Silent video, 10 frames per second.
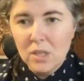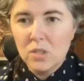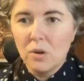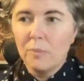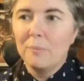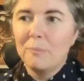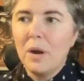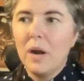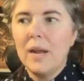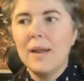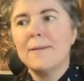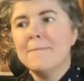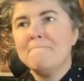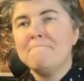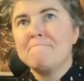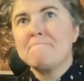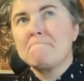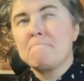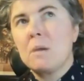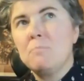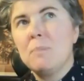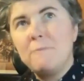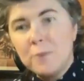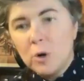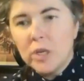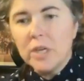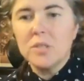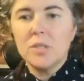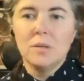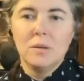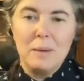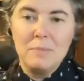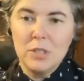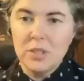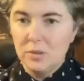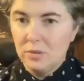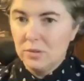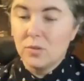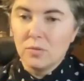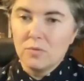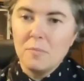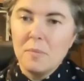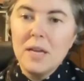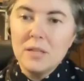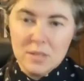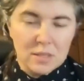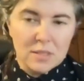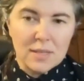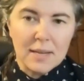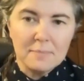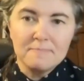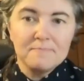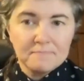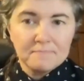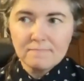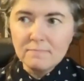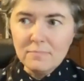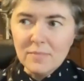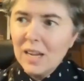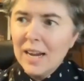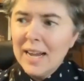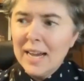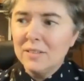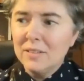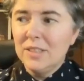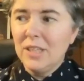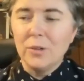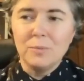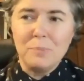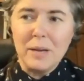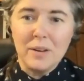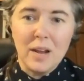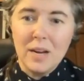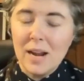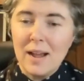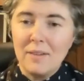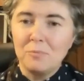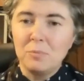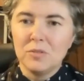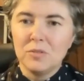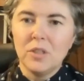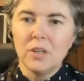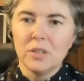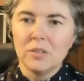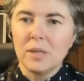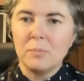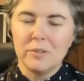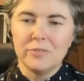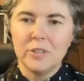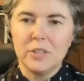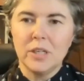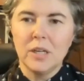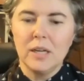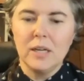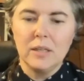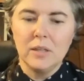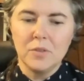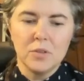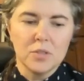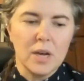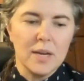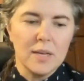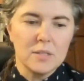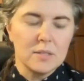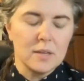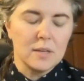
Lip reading: So my focus, my mission sort of remains the same. I had, about 9.5 beautiful years at Pearl Fisher, and I love those guys.